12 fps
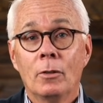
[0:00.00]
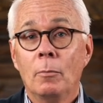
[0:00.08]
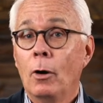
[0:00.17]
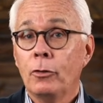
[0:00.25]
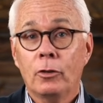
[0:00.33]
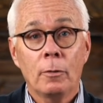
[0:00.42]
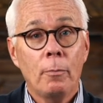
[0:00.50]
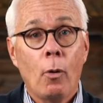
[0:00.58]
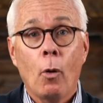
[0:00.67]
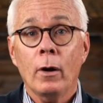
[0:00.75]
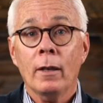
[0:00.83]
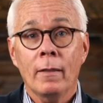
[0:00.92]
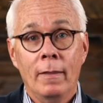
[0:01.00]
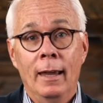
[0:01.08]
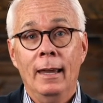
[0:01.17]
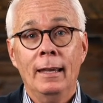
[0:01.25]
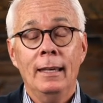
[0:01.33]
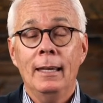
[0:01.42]
the most important
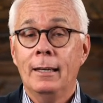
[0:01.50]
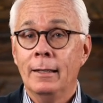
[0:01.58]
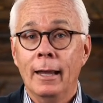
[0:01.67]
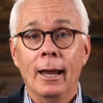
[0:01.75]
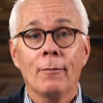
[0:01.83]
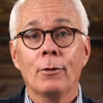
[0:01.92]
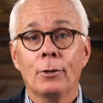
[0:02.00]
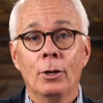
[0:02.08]
thing he could ever